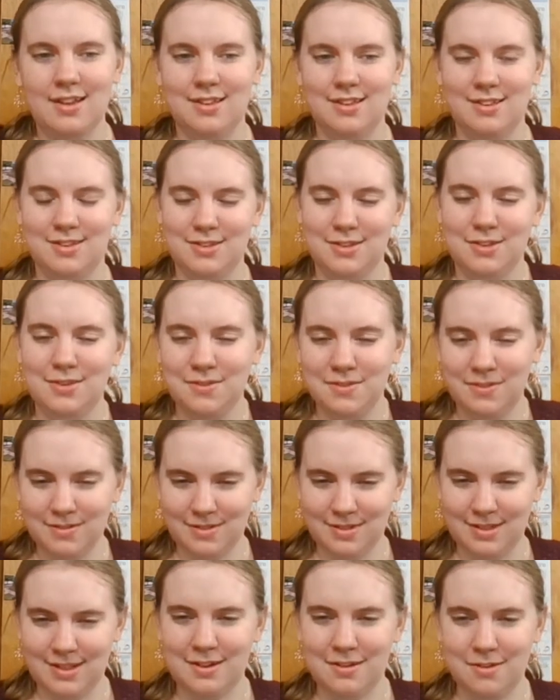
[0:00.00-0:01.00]
two
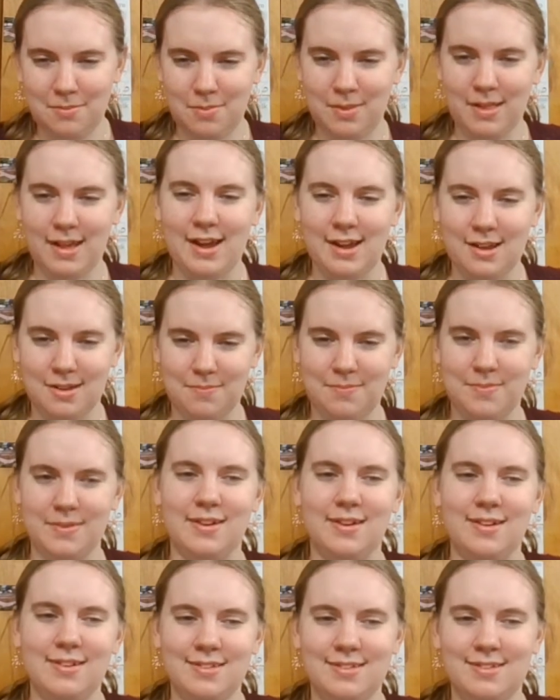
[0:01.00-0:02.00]
little
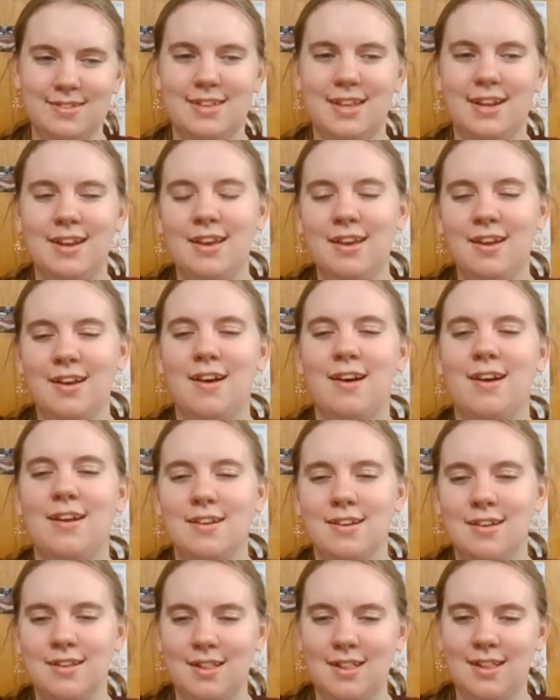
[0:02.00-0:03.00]
blackbirds sitting on a
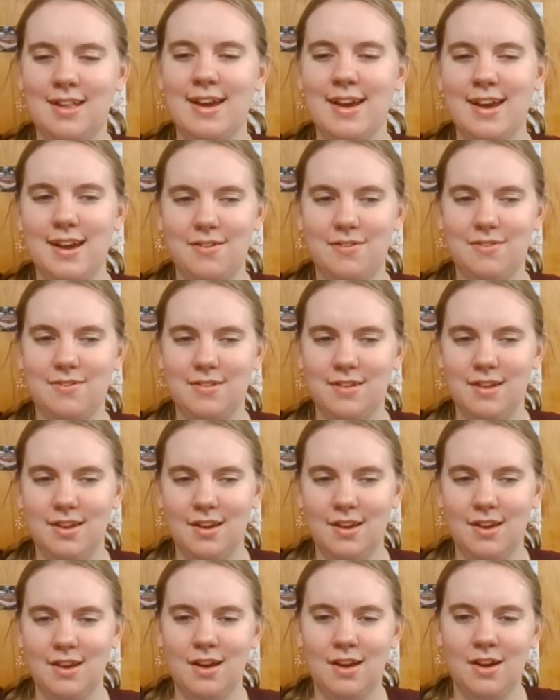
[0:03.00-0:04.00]
cloud.
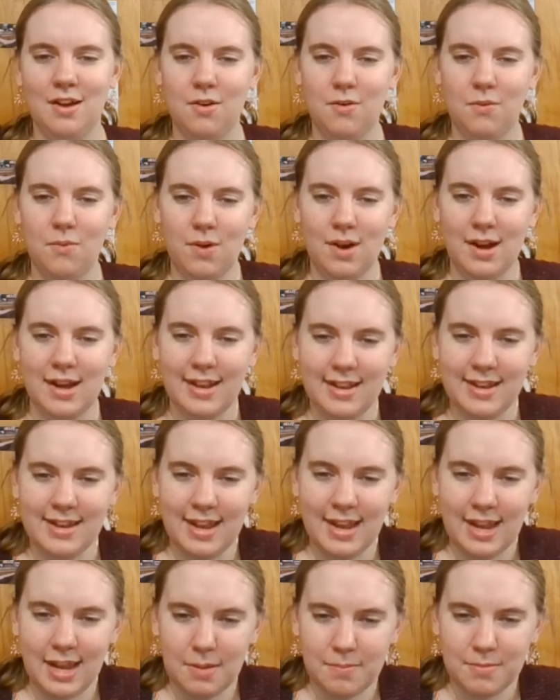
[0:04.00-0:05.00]
One
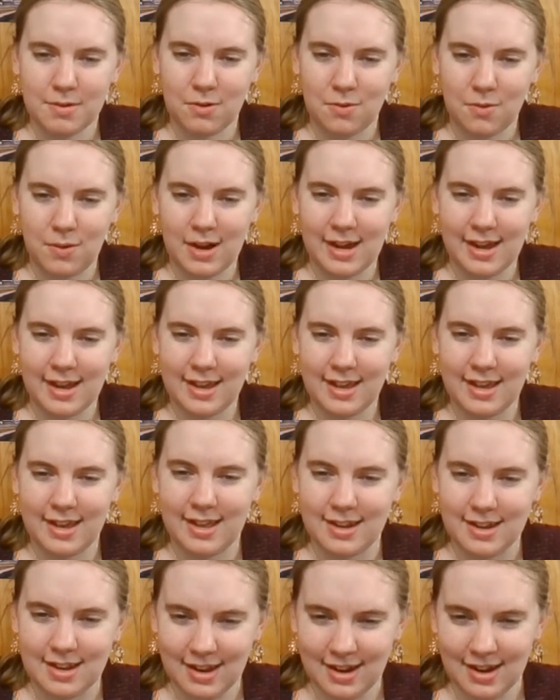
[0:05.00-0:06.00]
named Quiet,
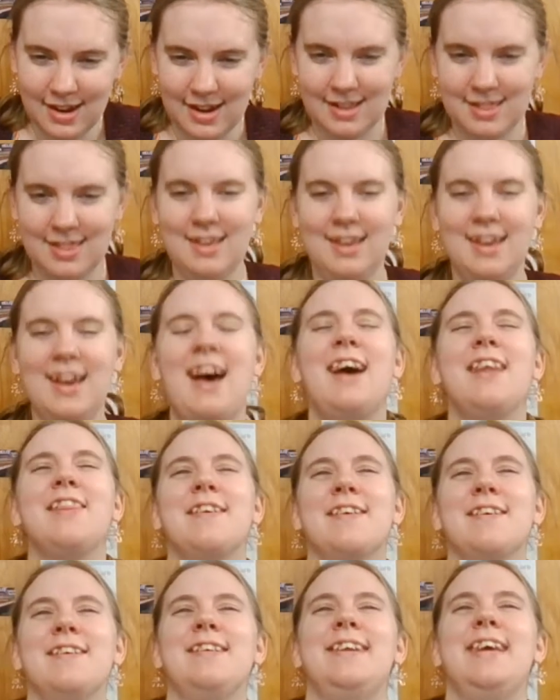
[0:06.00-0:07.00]
the
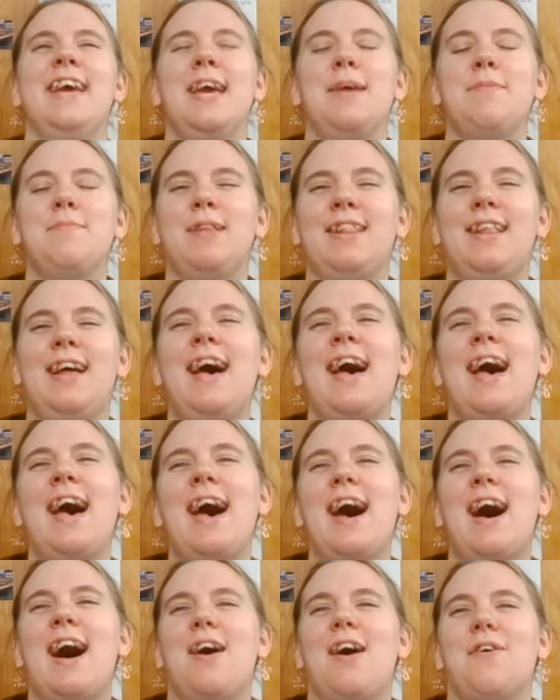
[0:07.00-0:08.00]
other named
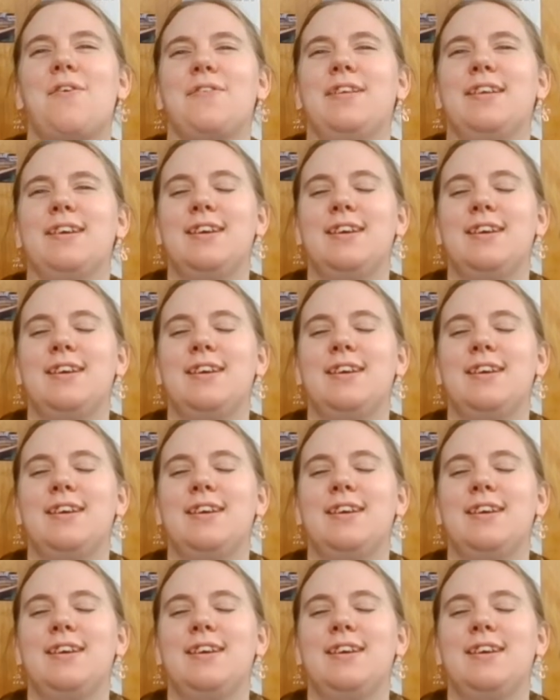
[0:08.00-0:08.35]
Loud.